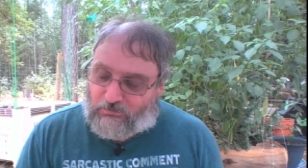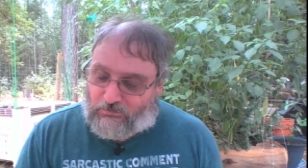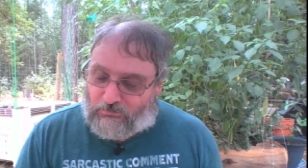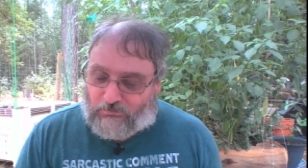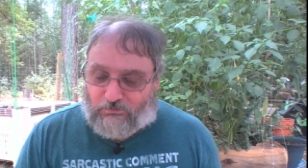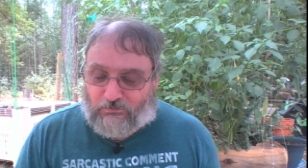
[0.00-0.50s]

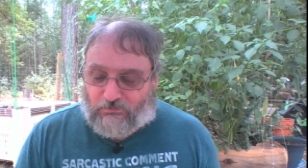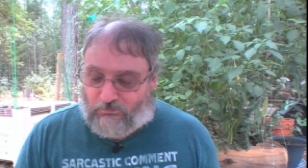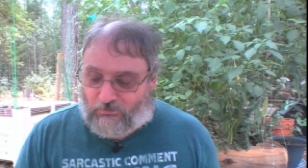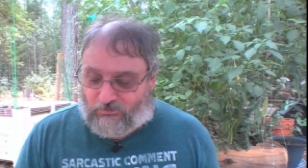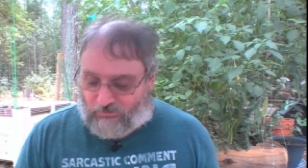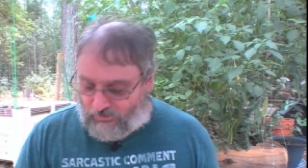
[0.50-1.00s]
Uh,
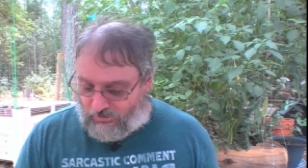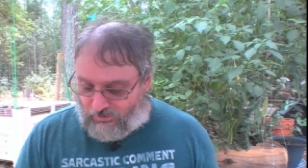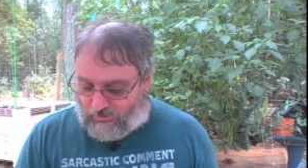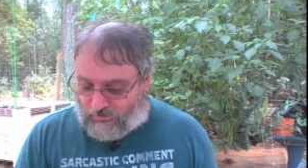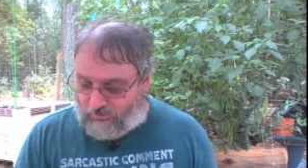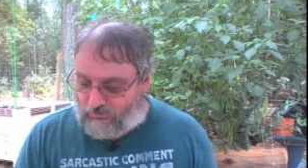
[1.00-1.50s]
what's
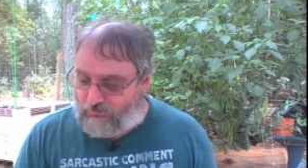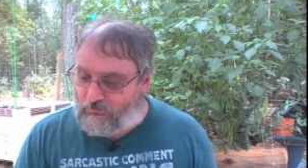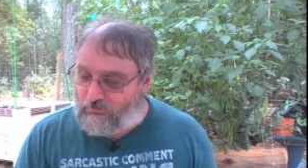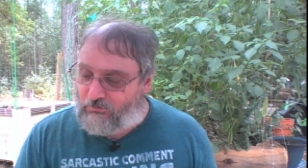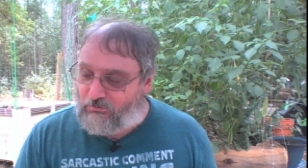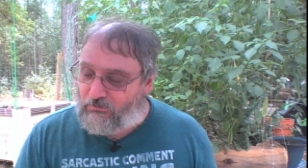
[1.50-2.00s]
next?
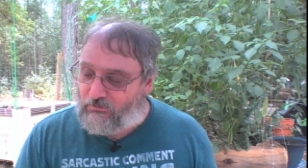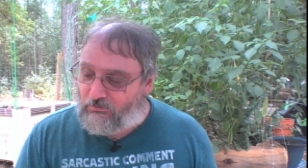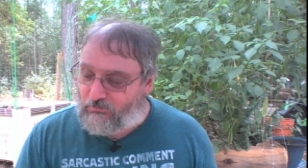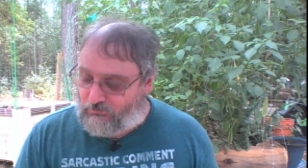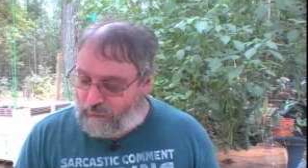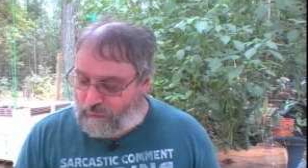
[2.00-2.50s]

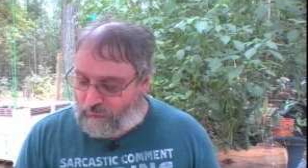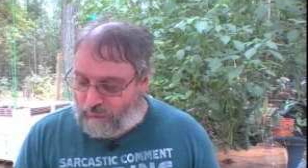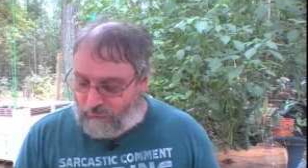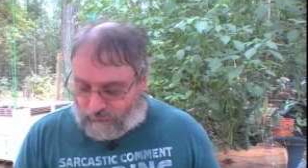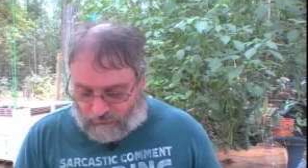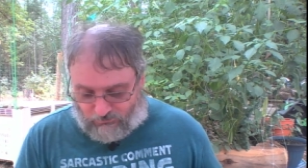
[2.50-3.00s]
Ooh
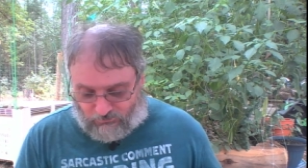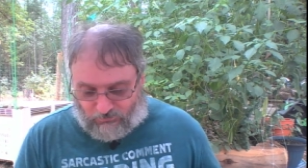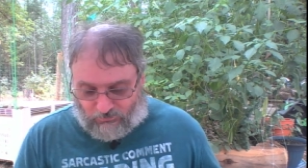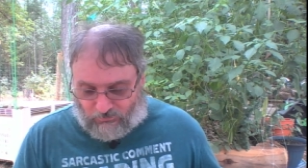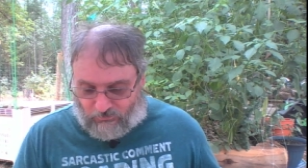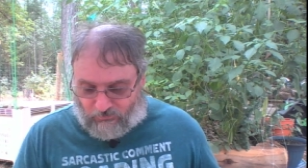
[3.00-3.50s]

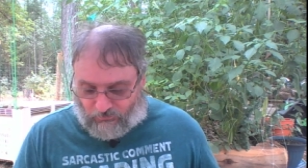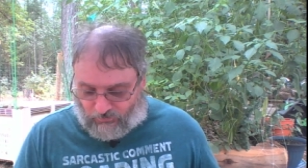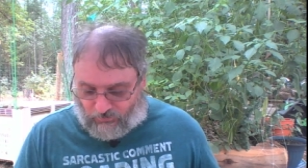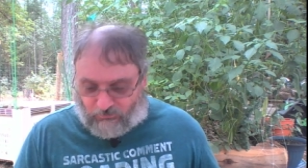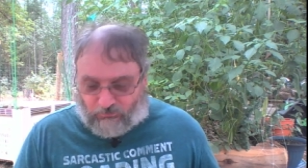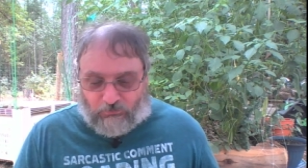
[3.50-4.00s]

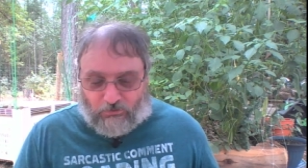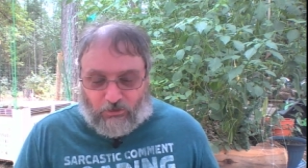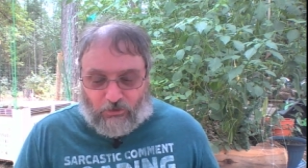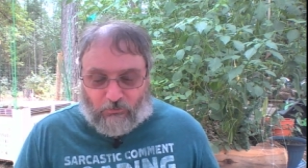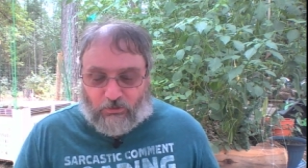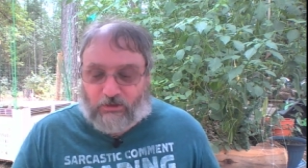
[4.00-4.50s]
a
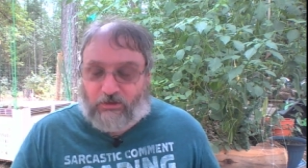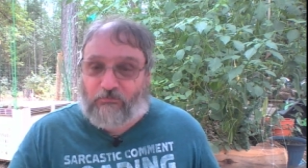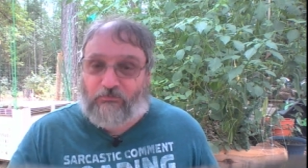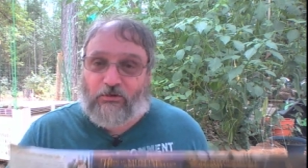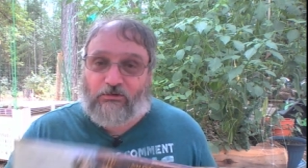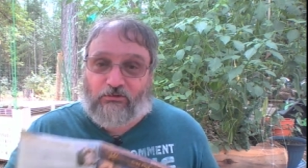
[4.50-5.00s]
long one. I can
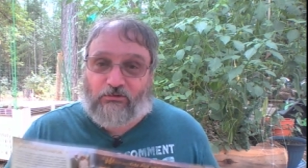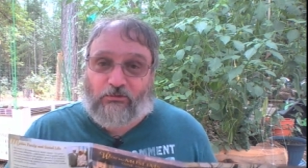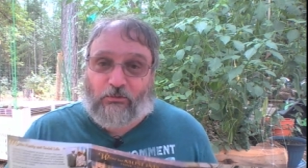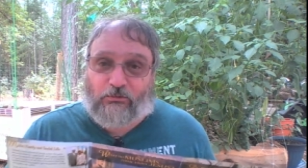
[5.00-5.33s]
finish this whole